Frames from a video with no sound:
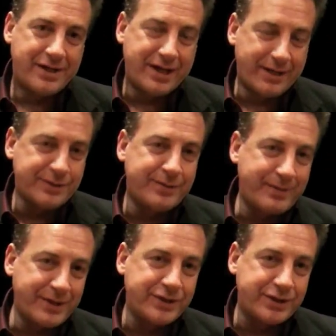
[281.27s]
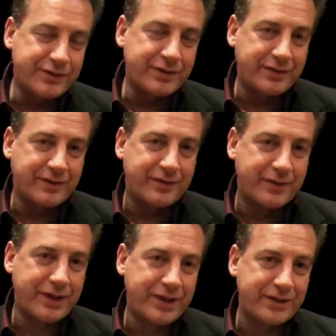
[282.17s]
That was my business for over
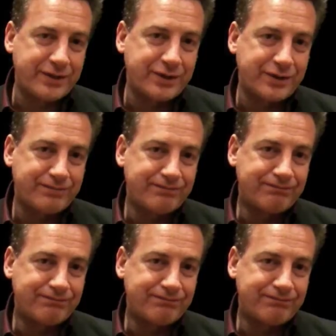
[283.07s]
40 years.